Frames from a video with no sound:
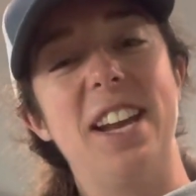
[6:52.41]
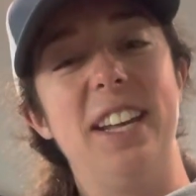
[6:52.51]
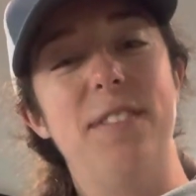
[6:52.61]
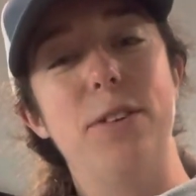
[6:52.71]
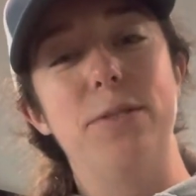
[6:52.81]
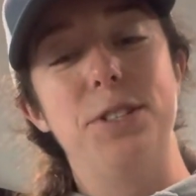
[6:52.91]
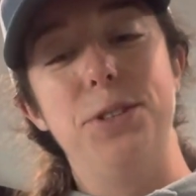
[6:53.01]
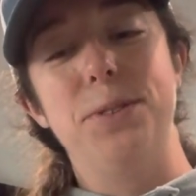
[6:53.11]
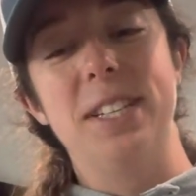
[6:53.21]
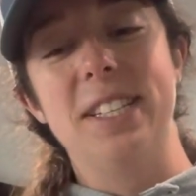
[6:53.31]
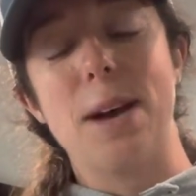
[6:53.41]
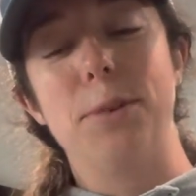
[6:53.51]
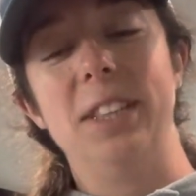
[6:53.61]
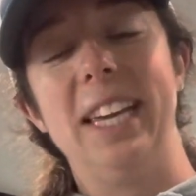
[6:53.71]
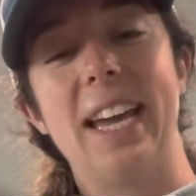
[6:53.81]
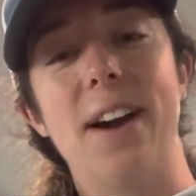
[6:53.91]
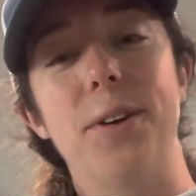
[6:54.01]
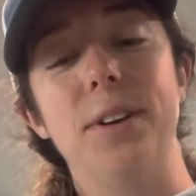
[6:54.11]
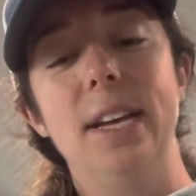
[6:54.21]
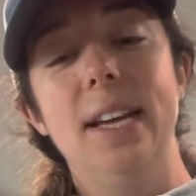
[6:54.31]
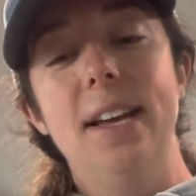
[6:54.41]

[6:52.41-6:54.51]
any of those juices that will leak out.